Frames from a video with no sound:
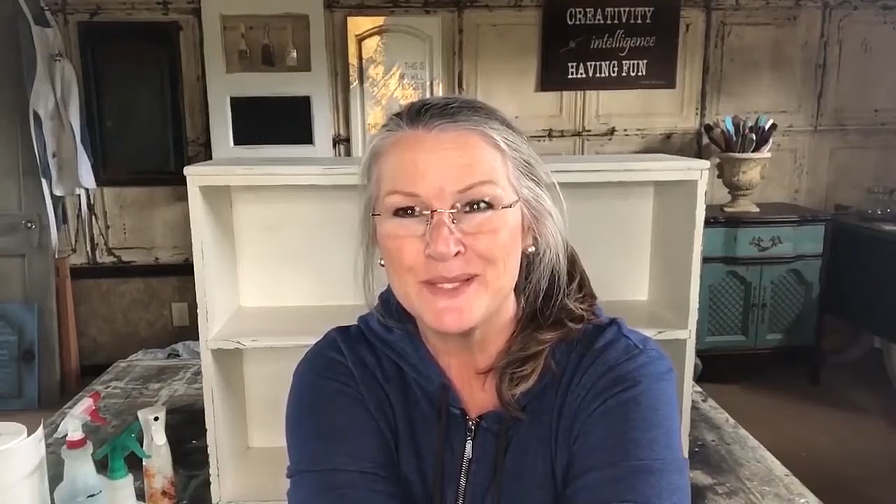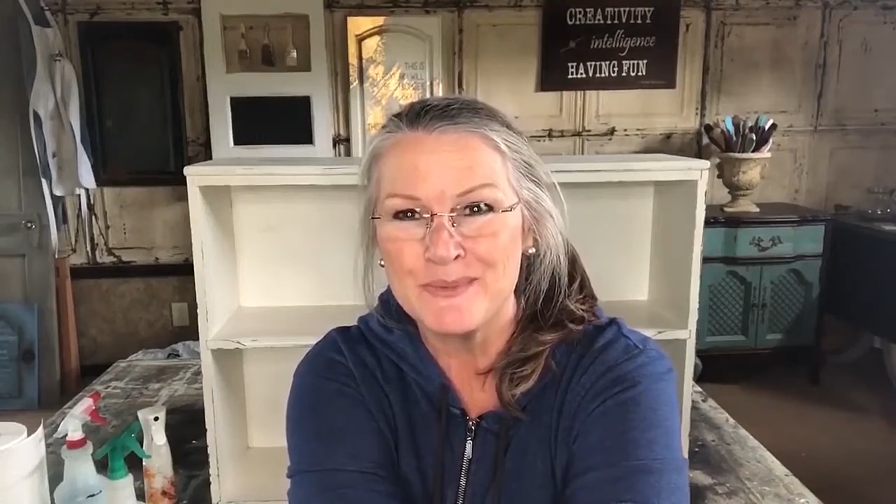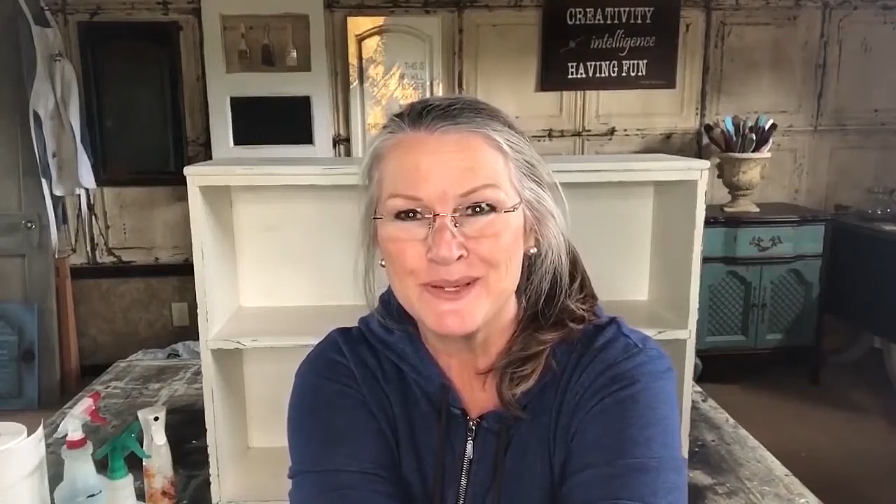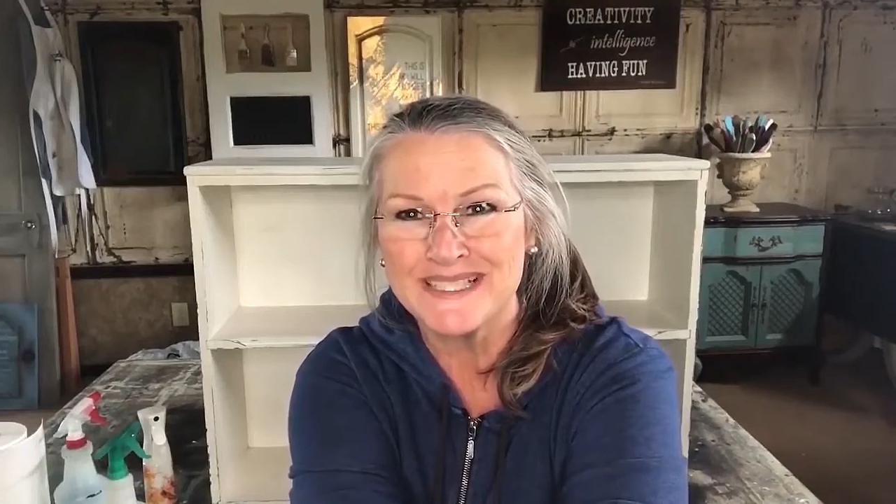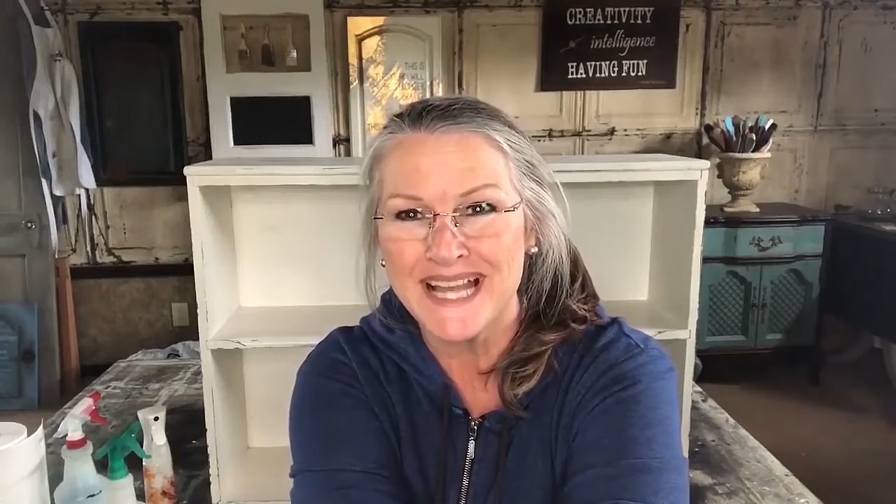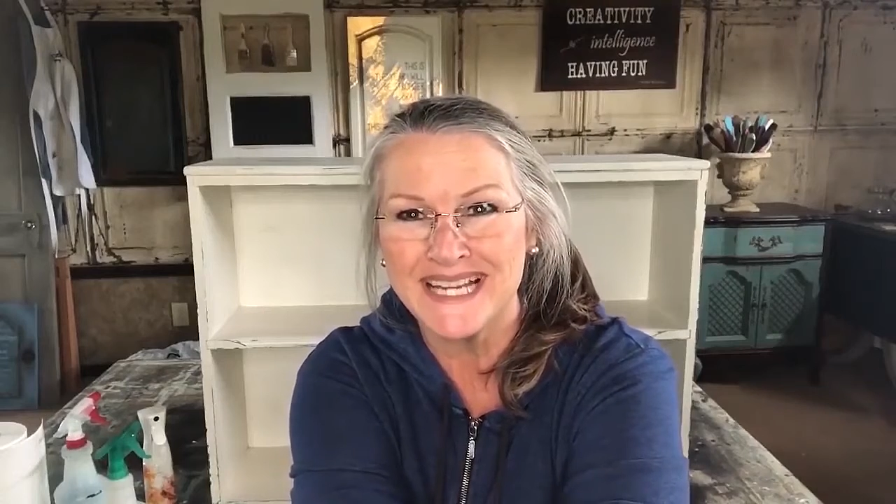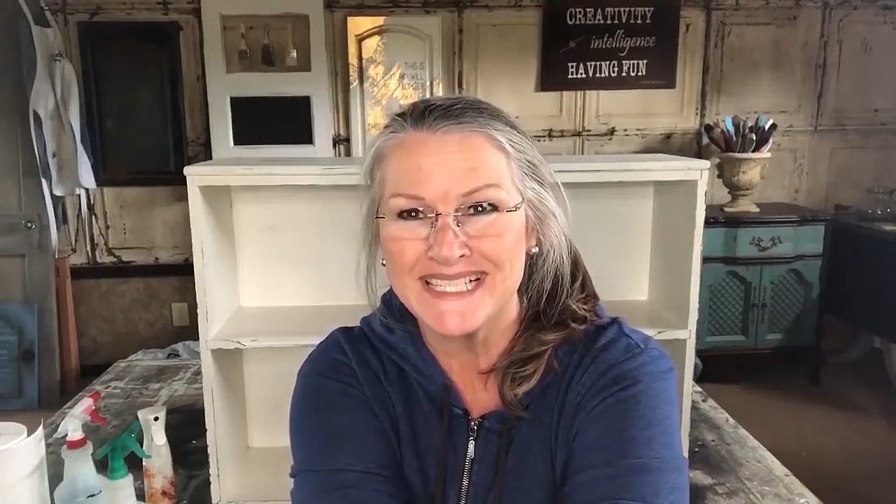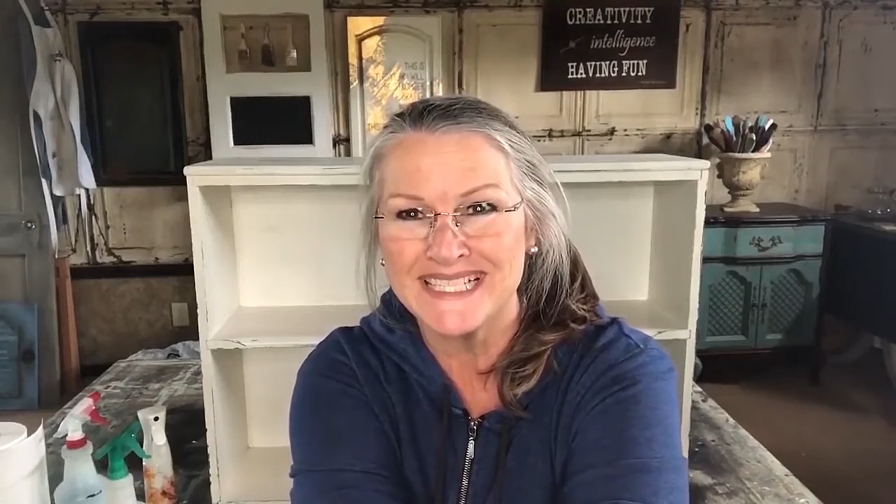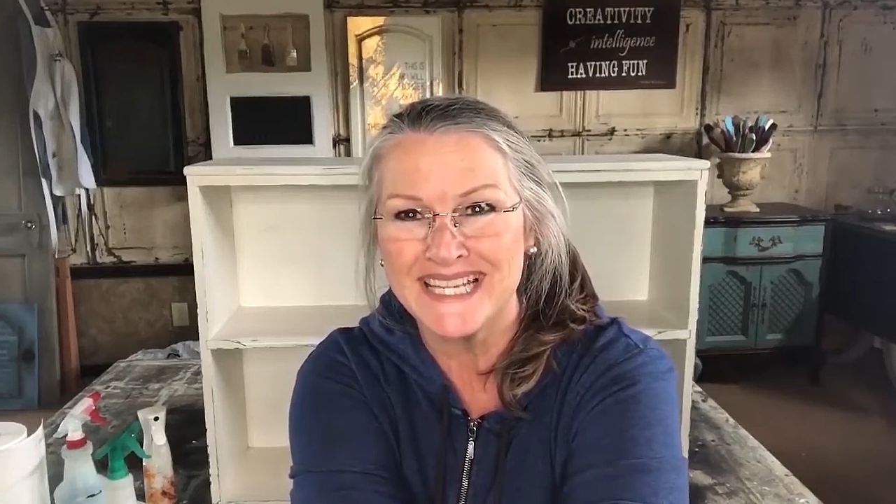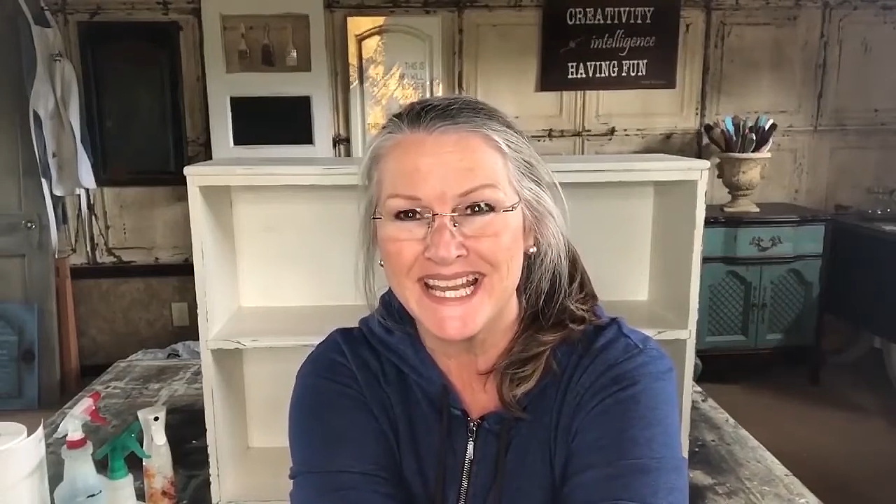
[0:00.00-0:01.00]
super excited
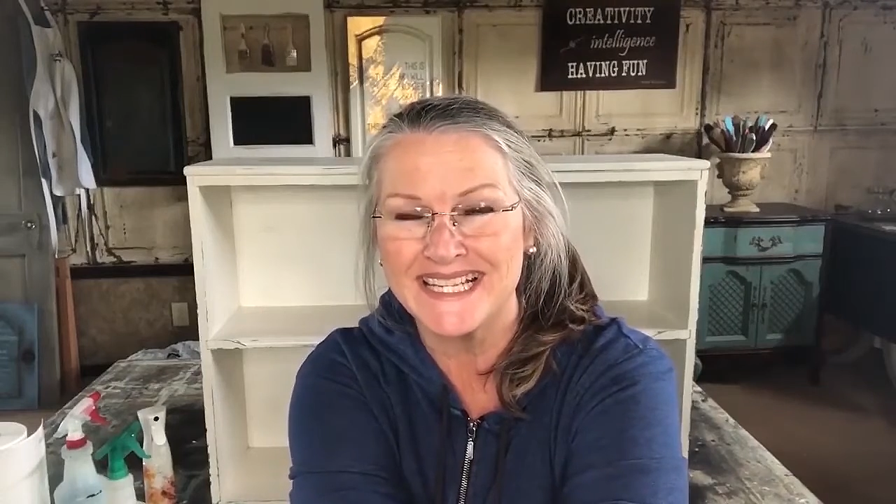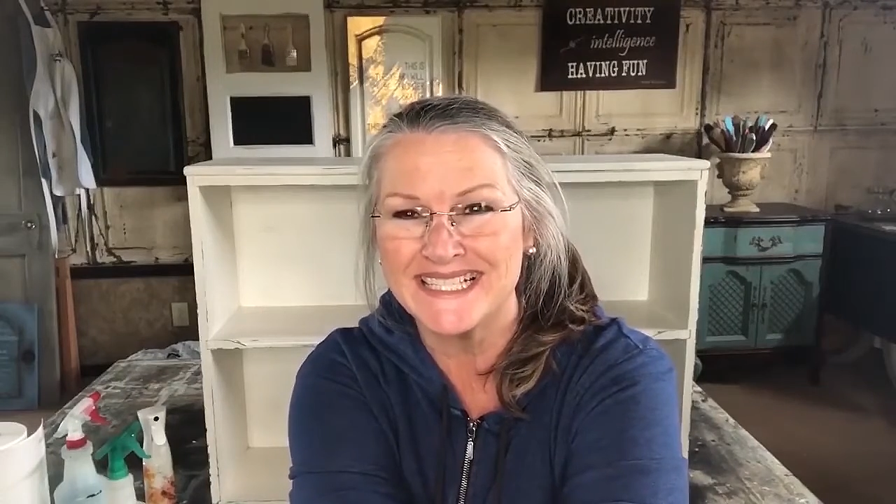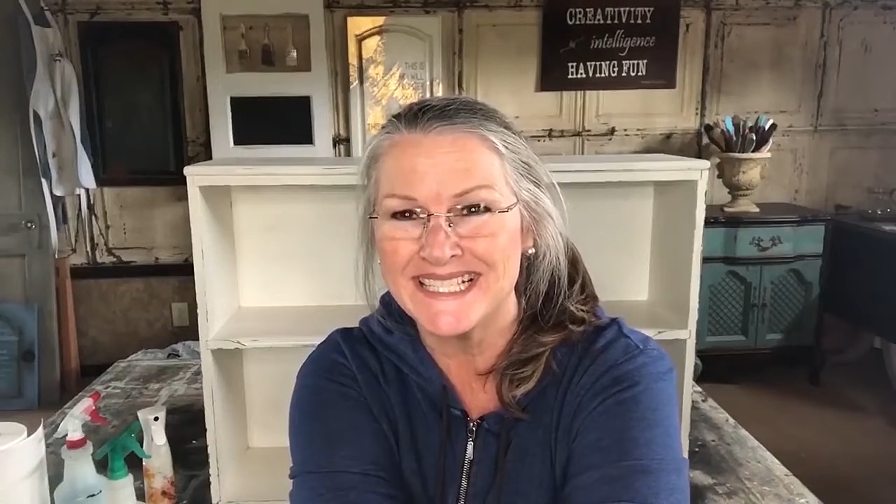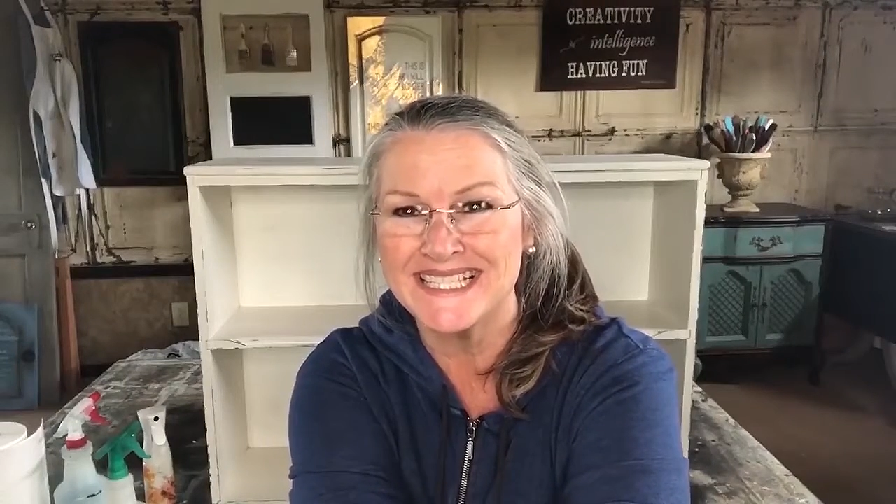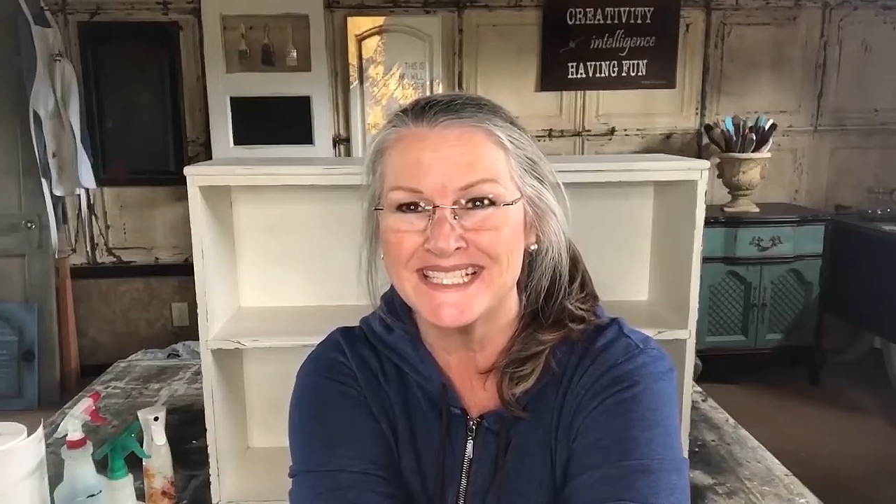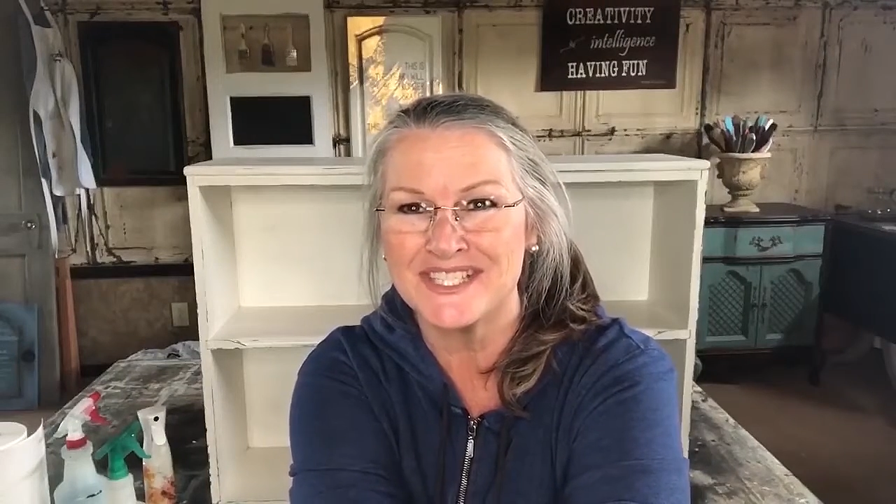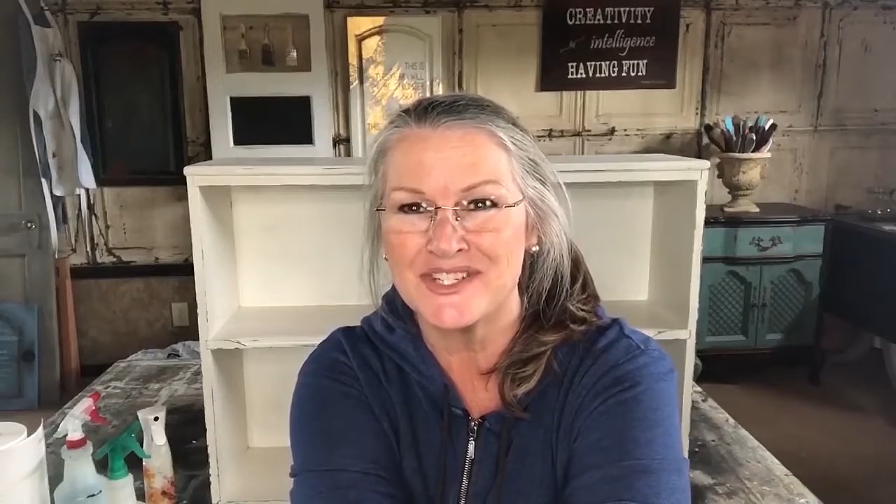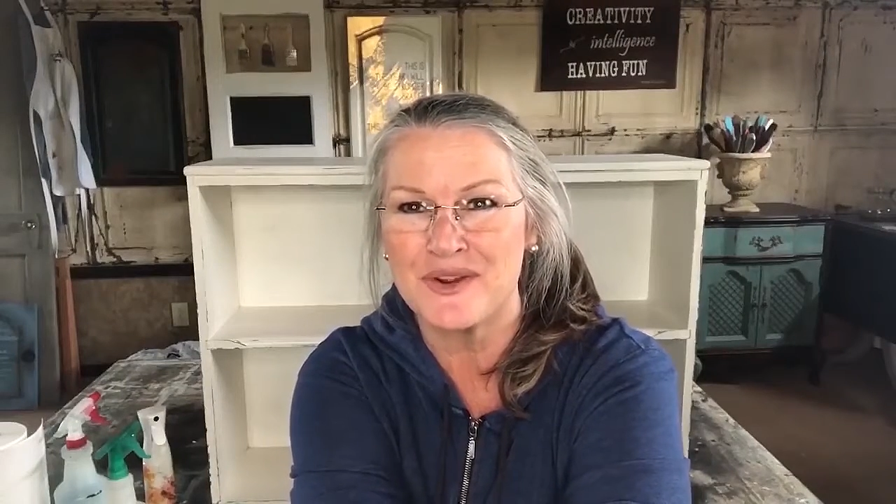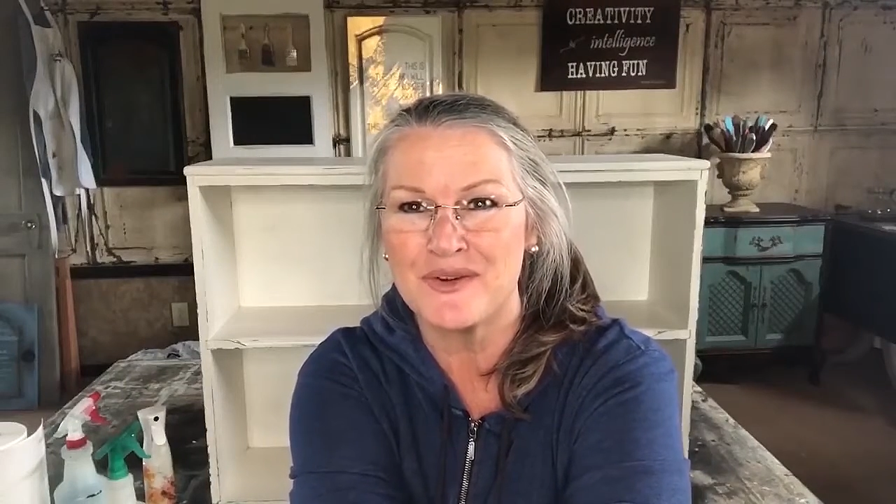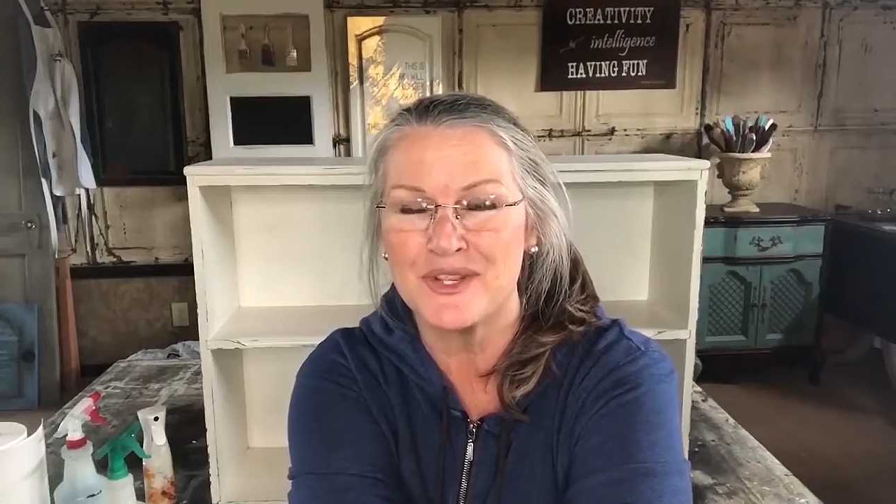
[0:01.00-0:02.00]
today to get to
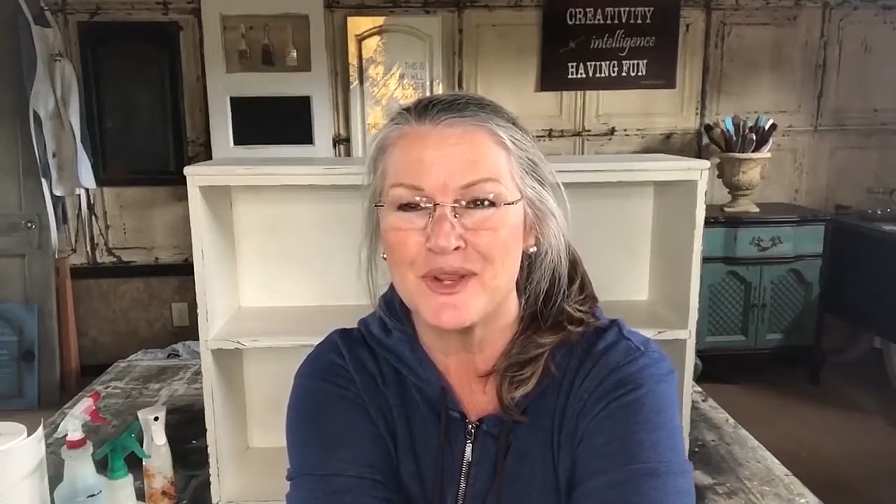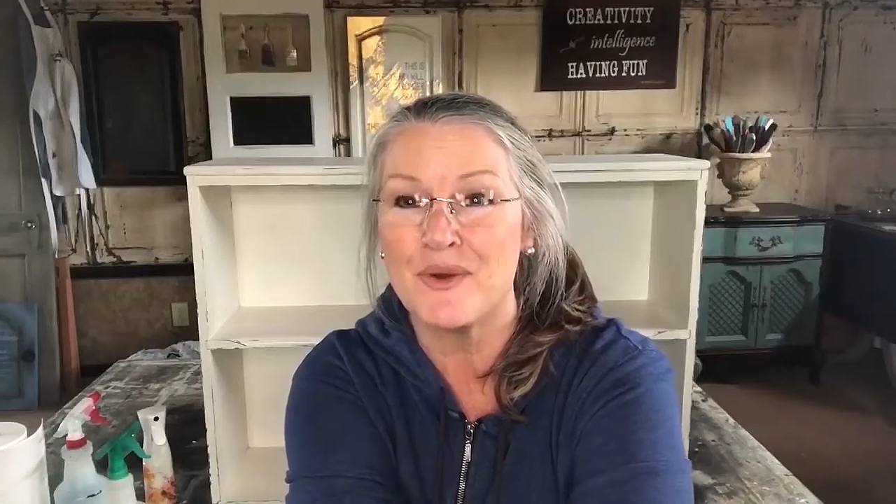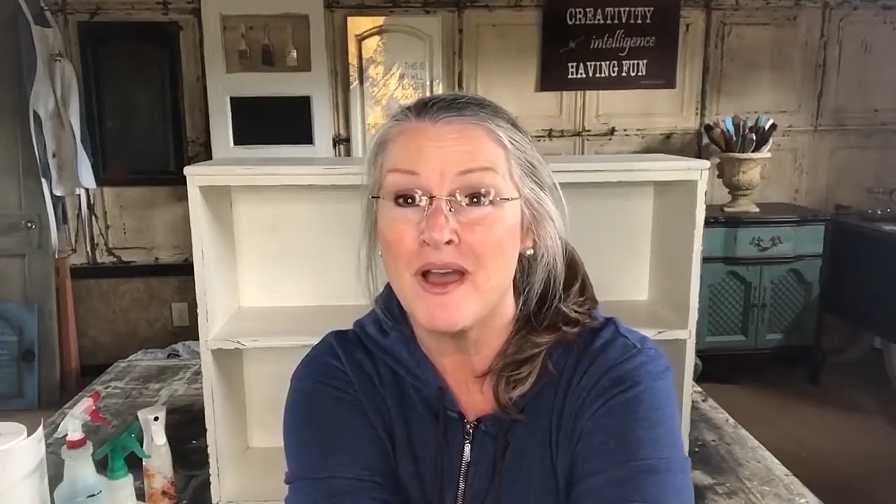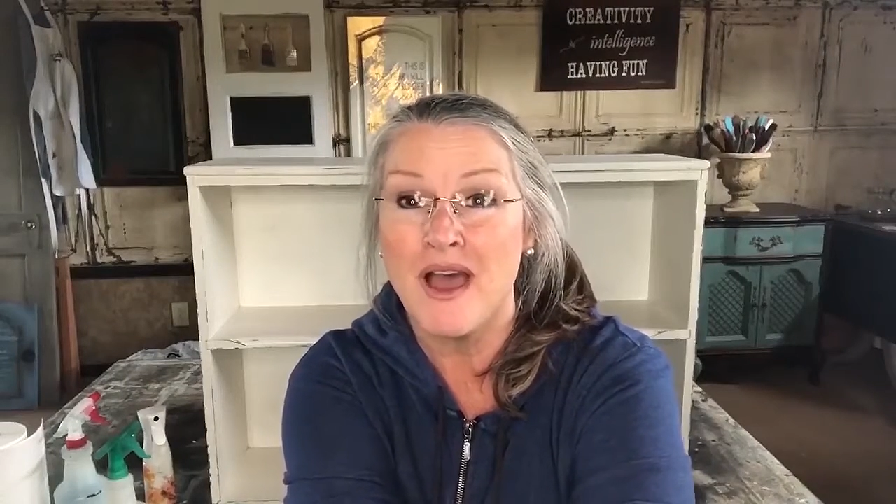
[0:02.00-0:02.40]
show you